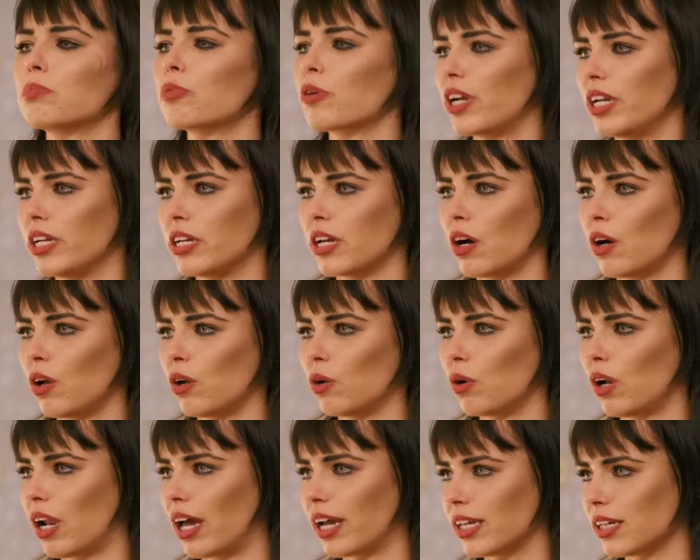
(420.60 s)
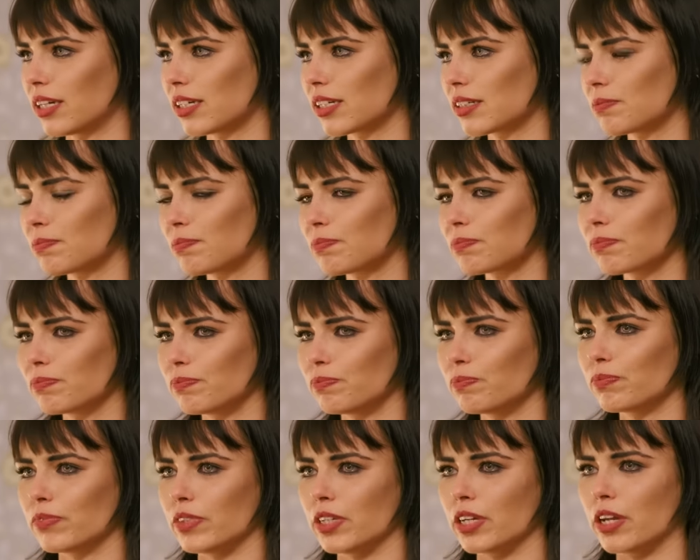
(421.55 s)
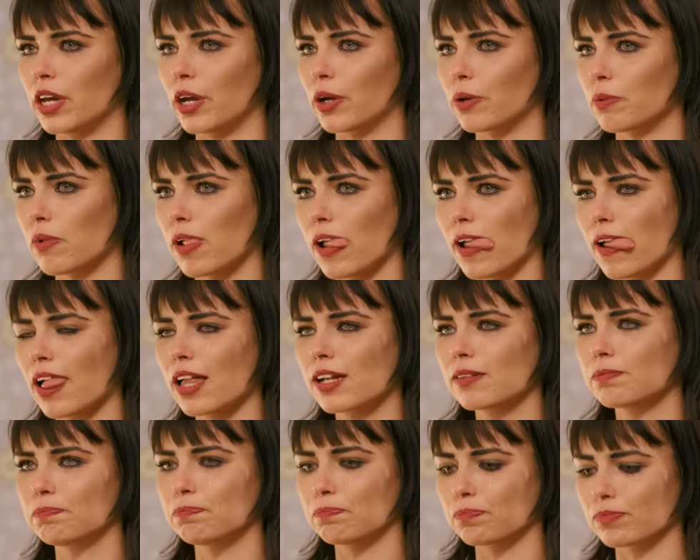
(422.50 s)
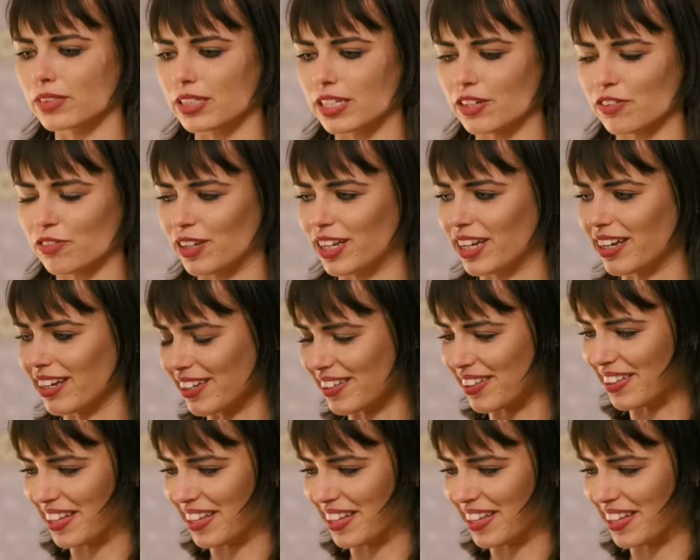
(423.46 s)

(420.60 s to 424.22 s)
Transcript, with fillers: pretty girl or like you know different.